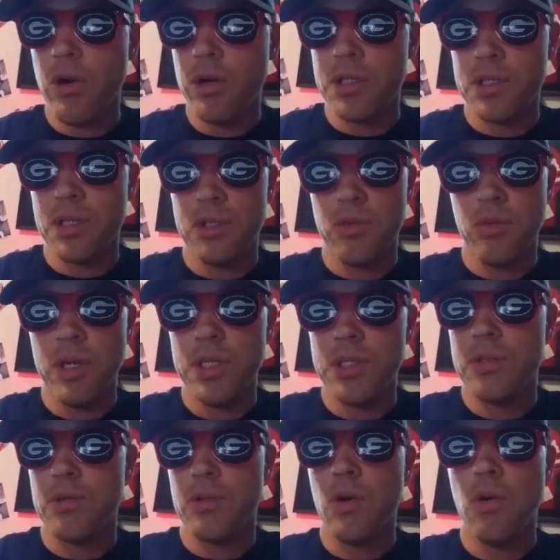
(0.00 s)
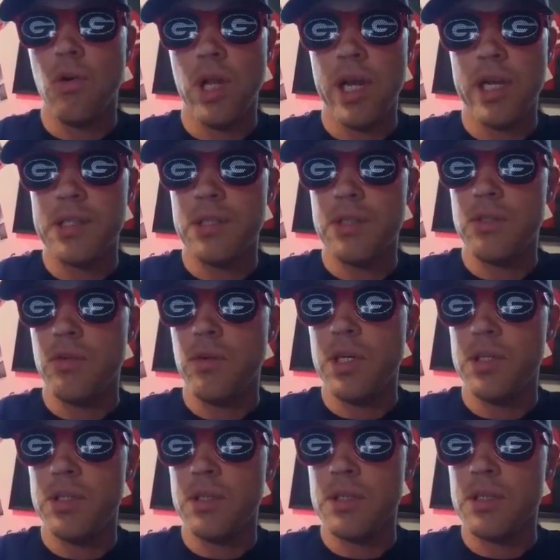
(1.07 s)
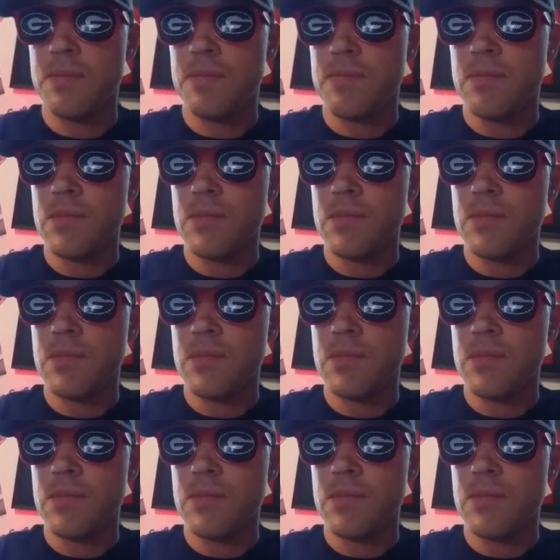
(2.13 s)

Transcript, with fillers: yardage situations or goal line situations,